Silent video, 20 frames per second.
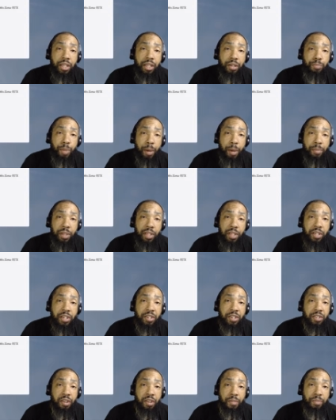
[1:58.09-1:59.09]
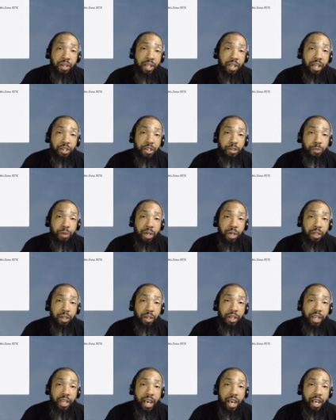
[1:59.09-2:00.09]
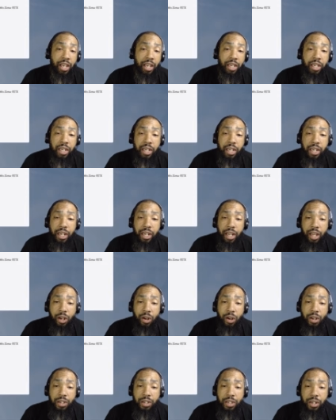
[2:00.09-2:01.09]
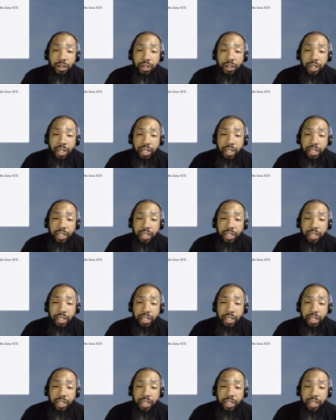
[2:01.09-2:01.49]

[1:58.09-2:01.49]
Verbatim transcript: maybe this is something that you want to look at. And also they